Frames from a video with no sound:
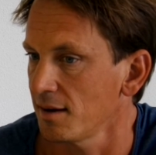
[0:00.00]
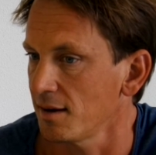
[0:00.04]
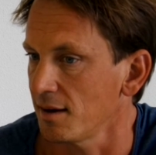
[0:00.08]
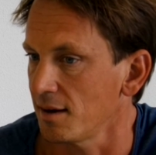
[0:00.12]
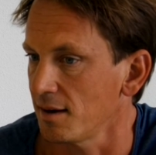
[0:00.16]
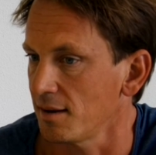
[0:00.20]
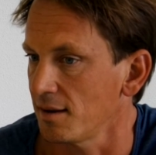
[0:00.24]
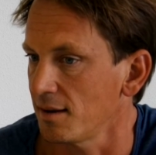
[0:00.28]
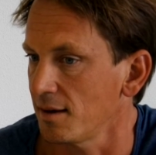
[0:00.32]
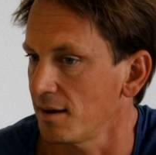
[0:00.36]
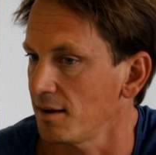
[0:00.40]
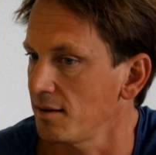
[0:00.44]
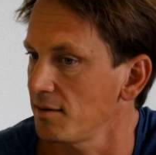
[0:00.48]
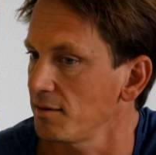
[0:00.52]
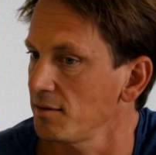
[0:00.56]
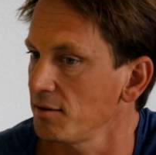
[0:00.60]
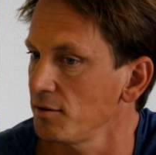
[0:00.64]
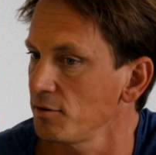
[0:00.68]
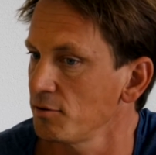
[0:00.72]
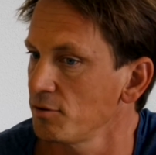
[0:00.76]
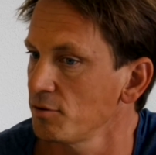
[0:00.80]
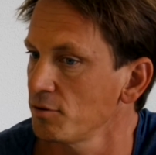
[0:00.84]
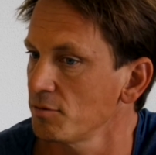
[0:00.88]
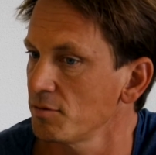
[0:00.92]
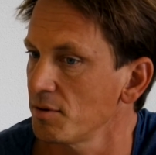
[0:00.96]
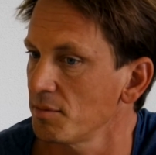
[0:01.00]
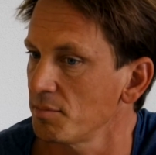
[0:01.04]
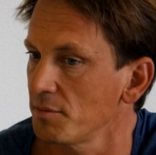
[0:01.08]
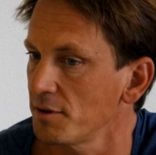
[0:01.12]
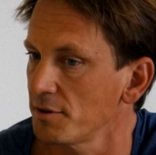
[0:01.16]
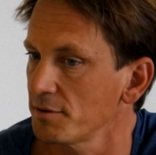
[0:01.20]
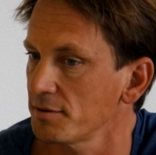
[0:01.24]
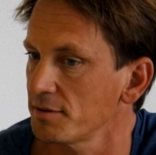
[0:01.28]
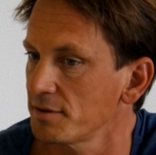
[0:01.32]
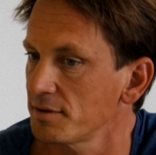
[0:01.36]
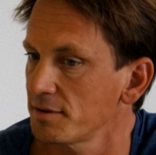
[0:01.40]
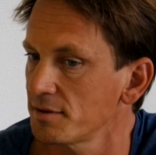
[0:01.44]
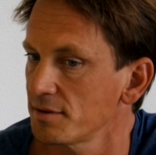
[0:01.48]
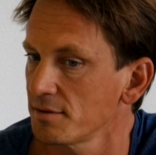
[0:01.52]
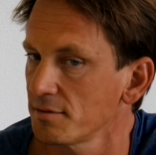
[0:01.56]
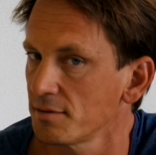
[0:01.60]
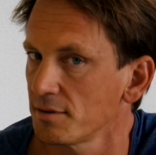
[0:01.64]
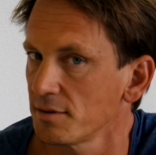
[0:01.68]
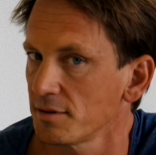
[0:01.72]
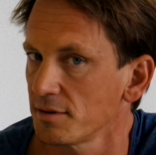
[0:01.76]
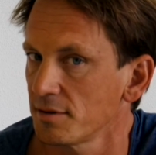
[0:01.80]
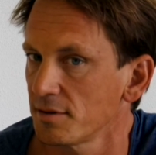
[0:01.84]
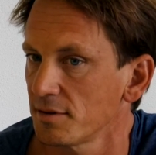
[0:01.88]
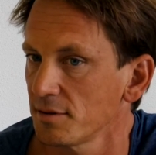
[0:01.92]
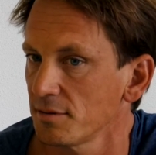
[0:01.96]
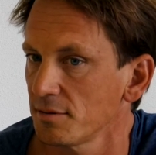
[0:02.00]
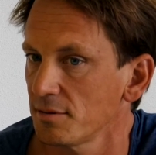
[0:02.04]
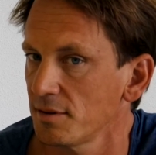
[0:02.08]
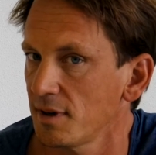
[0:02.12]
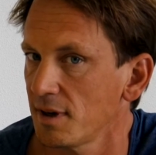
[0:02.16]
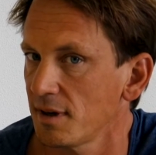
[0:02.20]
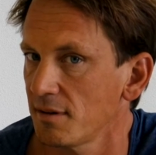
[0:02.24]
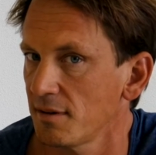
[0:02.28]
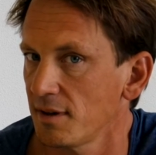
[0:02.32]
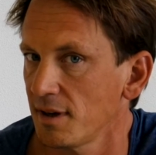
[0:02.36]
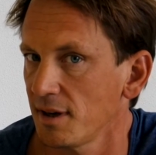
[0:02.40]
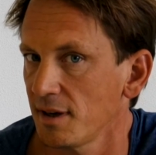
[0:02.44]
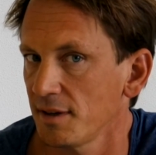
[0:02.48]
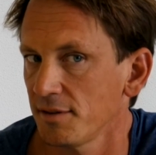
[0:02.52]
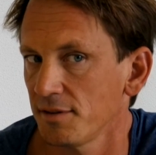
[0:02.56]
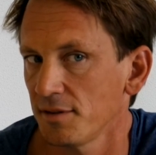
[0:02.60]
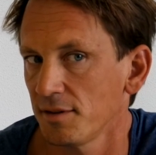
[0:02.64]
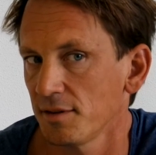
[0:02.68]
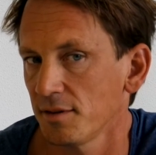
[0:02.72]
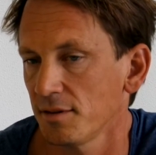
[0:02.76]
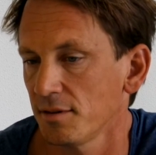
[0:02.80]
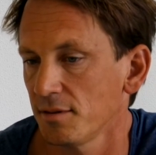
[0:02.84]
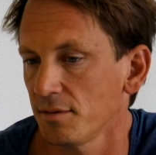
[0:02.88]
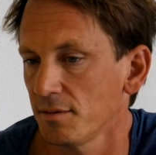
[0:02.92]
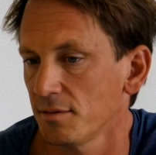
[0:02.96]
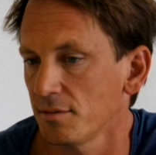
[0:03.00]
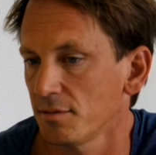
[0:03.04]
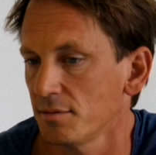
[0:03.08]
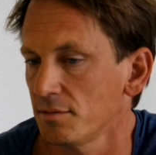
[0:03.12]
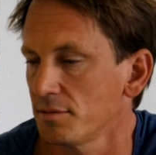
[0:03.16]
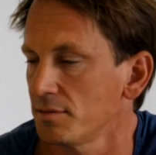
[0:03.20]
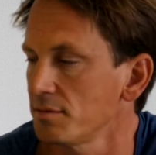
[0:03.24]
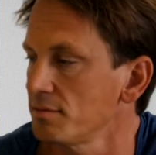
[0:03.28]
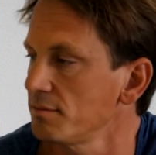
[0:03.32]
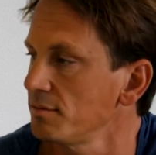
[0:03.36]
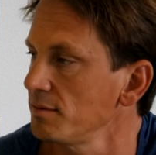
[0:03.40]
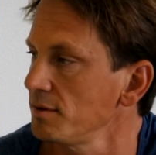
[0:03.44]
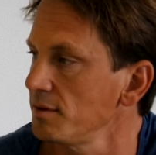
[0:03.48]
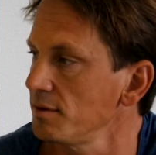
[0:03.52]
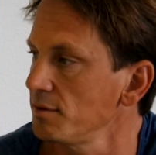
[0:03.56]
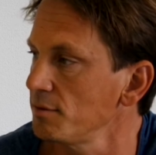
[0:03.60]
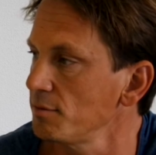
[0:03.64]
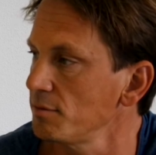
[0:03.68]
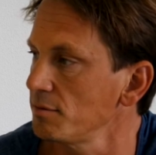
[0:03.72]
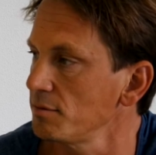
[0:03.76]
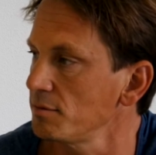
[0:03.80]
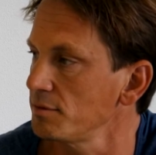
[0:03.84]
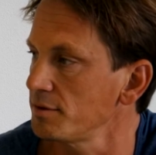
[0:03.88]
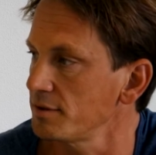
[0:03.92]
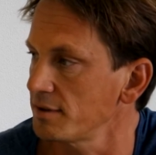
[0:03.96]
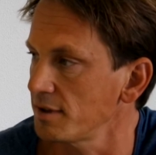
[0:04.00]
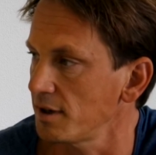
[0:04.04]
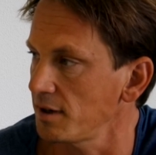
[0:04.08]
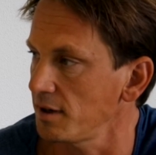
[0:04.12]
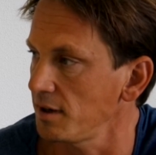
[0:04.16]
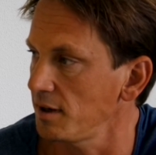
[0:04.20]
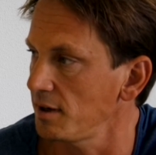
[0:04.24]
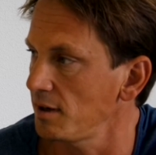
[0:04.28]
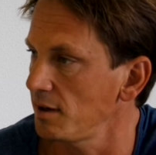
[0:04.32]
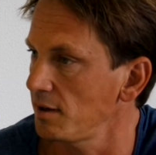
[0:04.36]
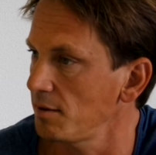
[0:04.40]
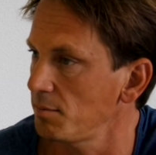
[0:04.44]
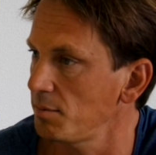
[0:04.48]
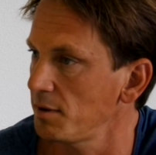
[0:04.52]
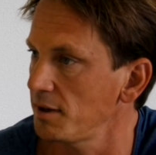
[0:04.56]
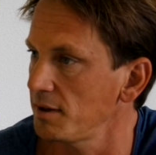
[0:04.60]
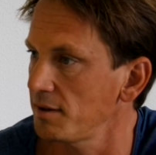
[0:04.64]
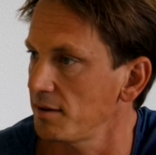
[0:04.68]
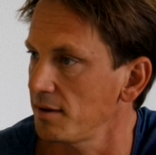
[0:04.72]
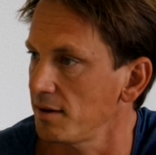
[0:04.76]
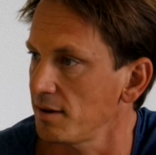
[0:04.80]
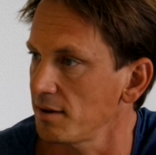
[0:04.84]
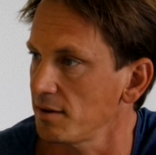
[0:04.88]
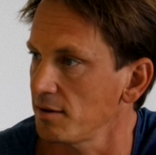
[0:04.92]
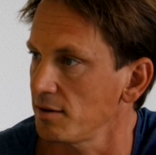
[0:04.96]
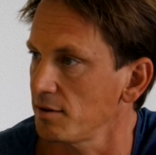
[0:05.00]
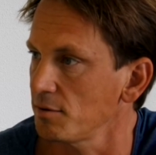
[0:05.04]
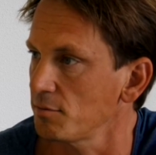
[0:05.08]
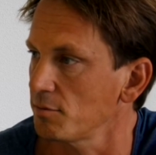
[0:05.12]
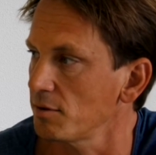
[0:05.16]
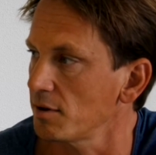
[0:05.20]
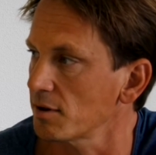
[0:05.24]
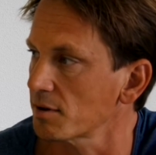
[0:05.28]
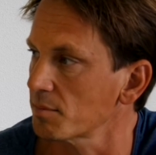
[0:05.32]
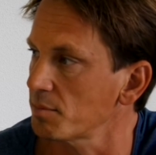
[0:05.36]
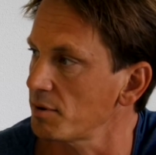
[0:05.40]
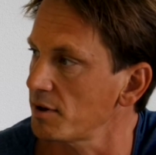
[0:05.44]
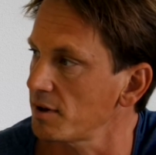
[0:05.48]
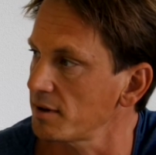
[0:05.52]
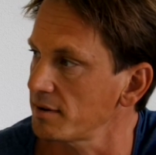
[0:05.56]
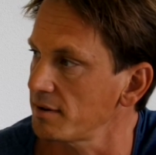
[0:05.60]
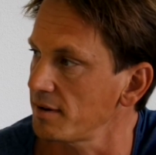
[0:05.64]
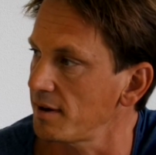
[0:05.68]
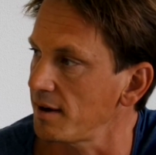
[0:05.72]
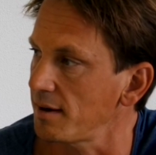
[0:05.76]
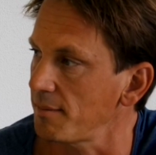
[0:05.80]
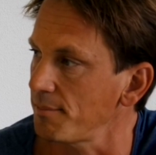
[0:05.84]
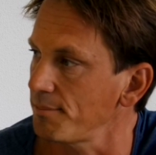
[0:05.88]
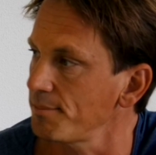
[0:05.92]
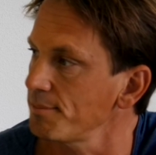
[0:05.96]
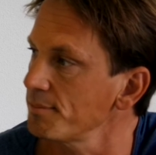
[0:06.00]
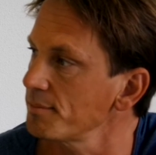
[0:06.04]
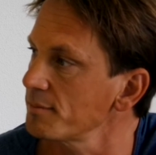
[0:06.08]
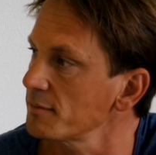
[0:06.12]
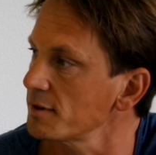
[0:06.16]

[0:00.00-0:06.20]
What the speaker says: And then you do what most students do nowadays. You study a little bit and you work part-time.